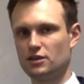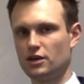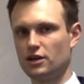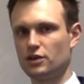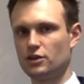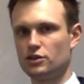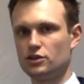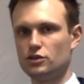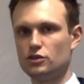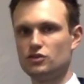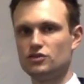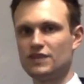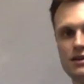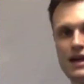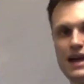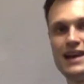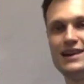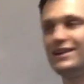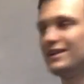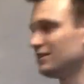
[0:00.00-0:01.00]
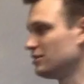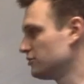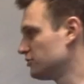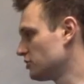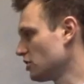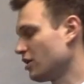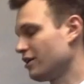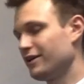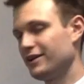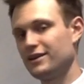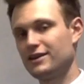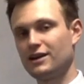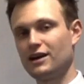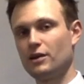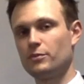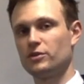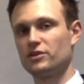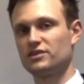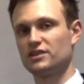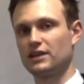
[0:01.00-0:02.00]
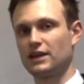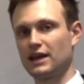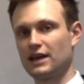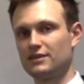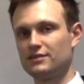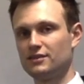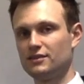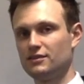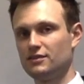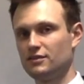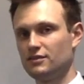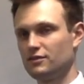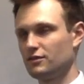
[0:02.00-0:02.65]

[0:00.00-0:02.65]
I could have used any dicarboxylic acid.